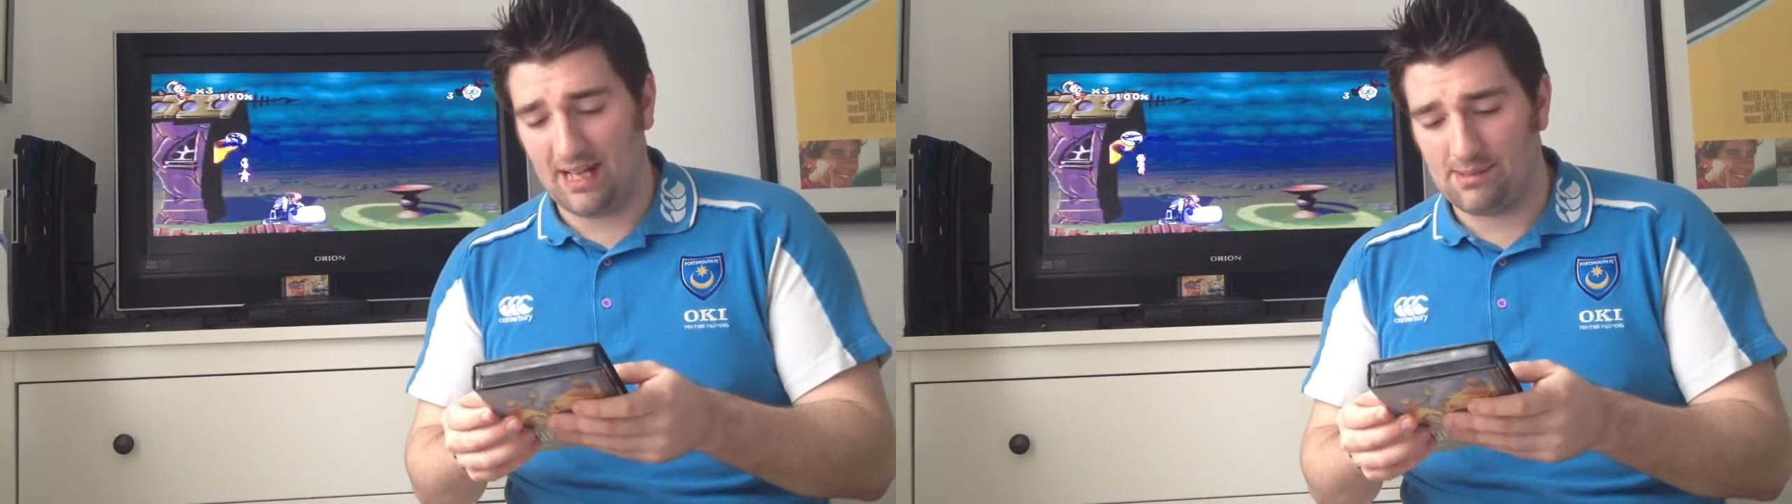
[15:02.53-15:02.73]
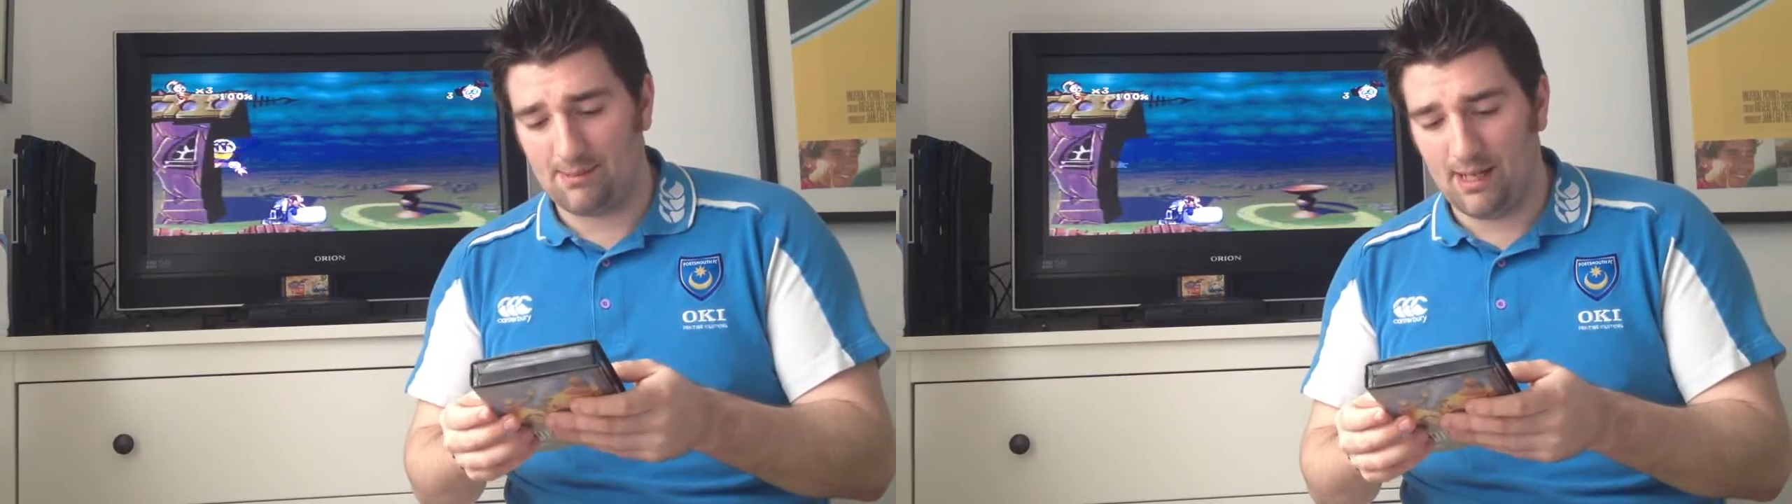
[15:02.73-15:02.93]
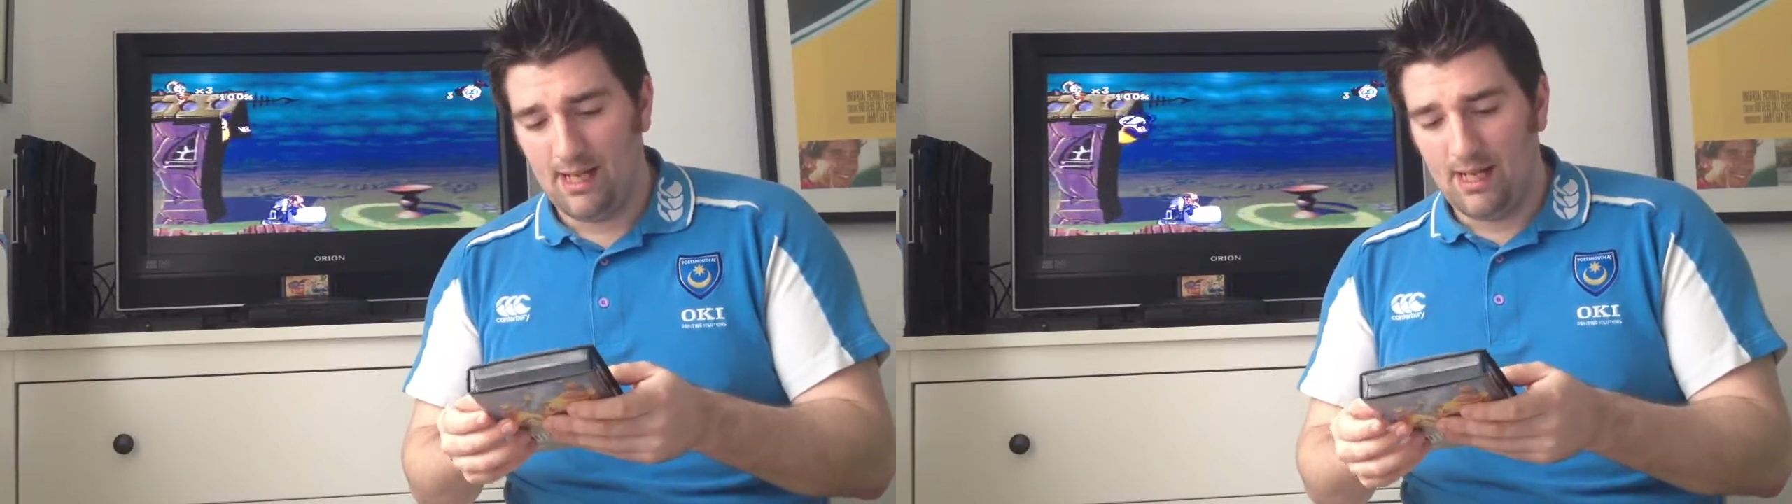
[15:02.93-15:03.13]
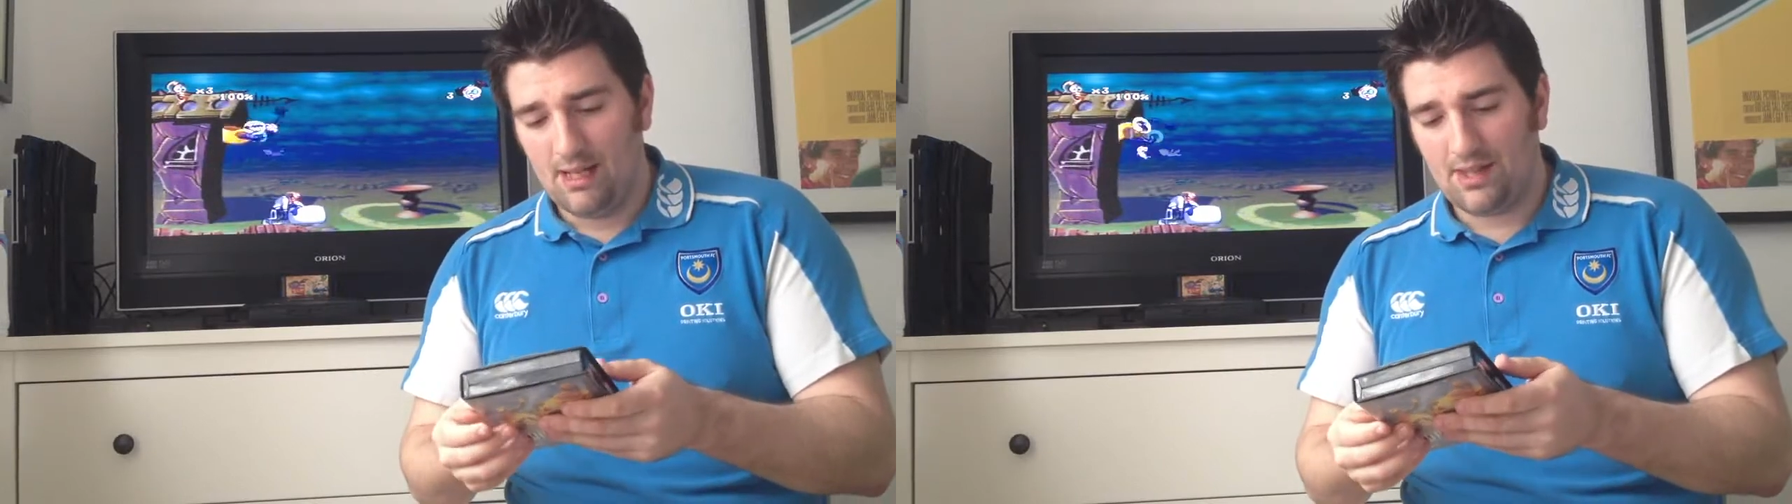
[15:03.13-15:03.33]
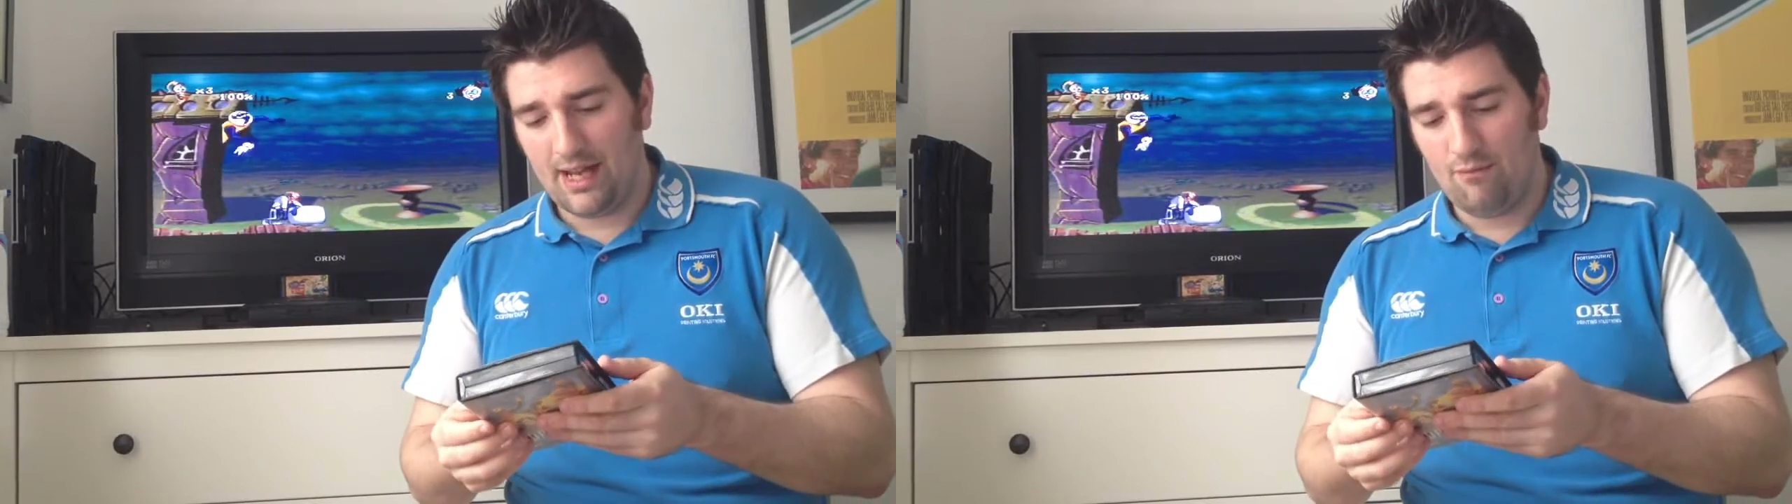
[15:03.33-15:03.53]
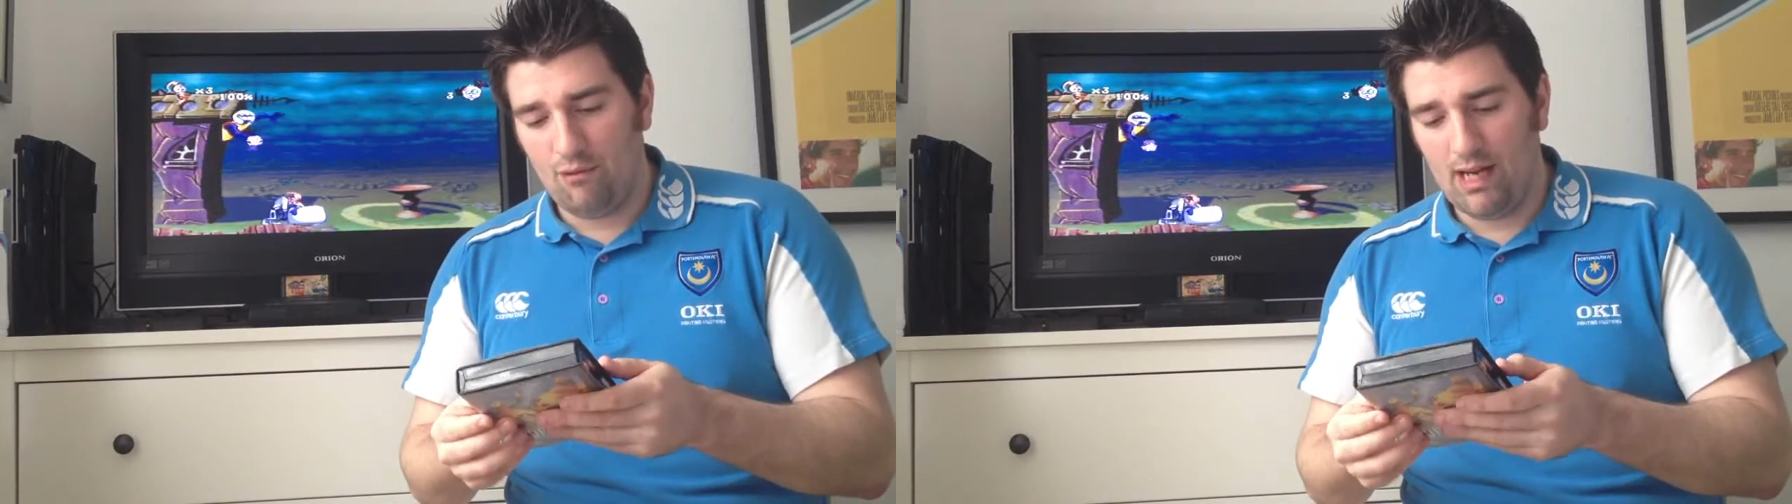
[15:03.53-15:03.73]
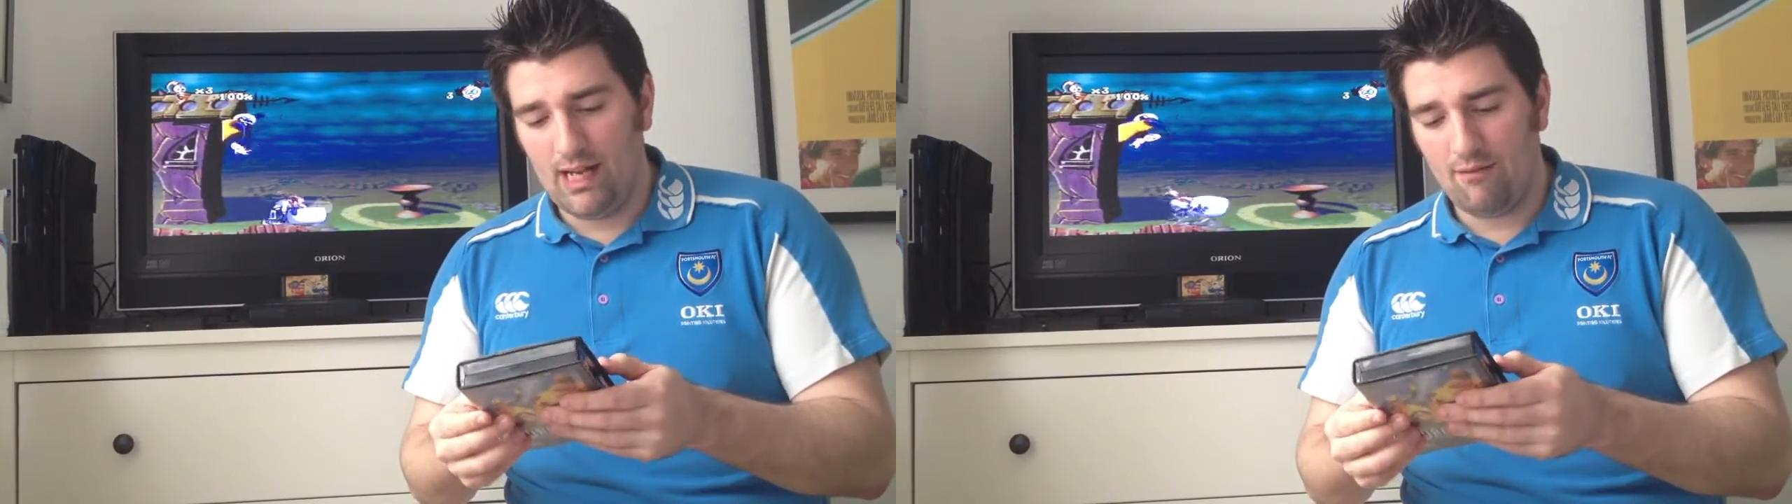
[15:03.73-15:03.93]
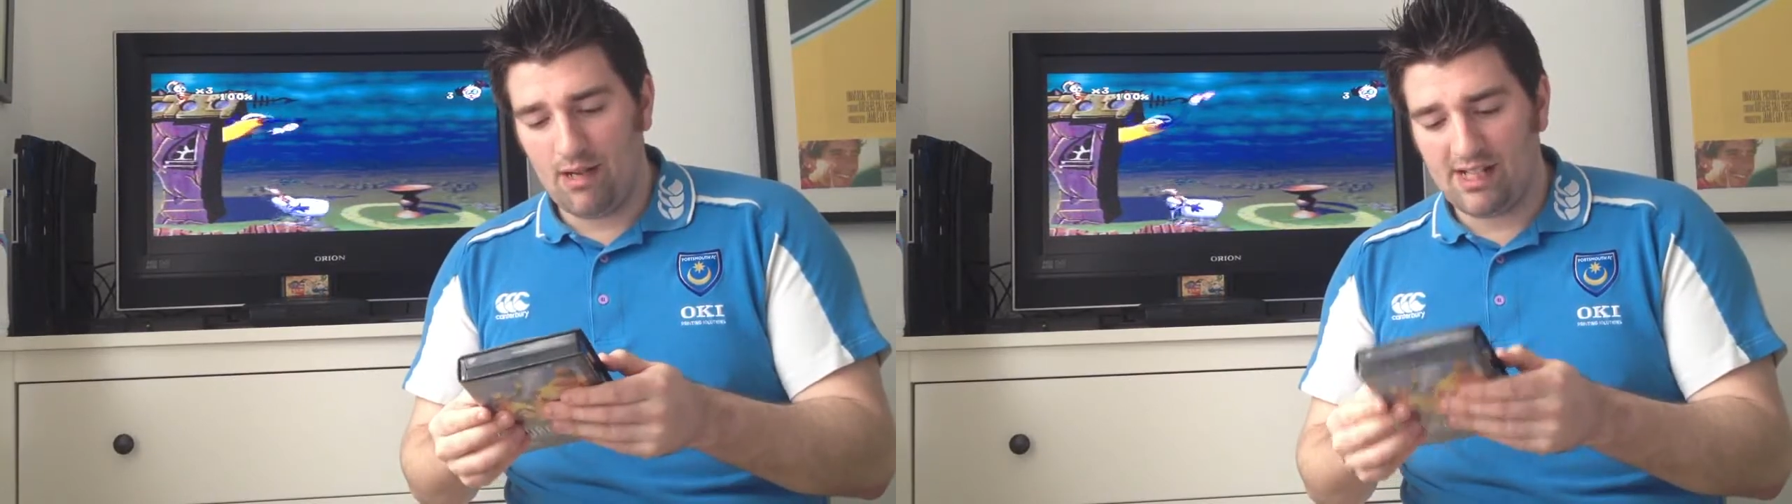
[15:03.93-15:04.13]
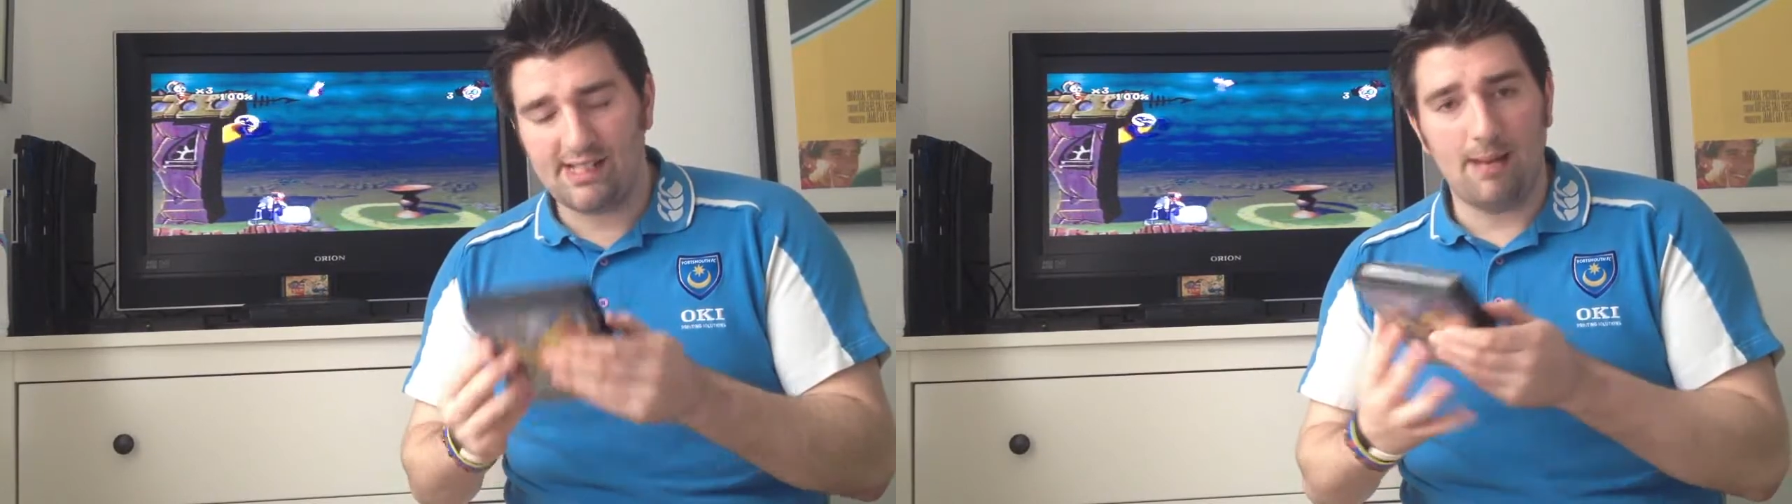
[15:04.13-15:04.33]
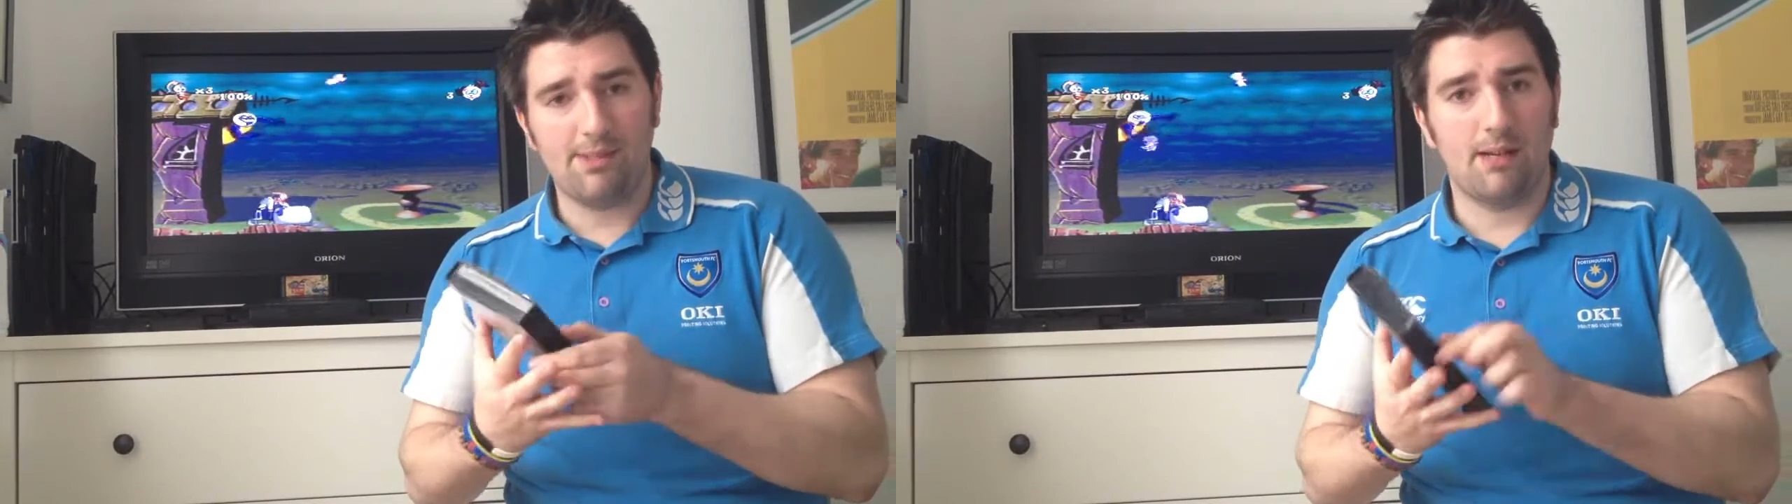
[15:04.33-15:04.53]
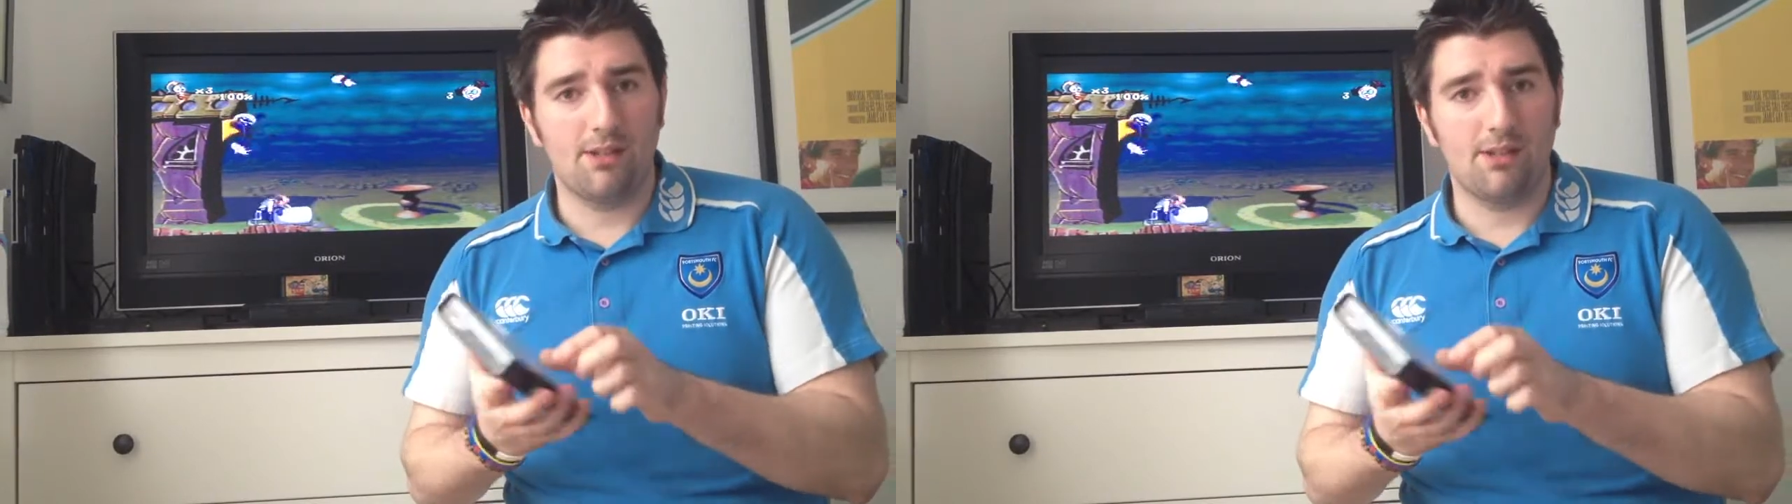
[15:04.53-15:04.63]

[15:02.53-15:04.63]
games. But they really stepped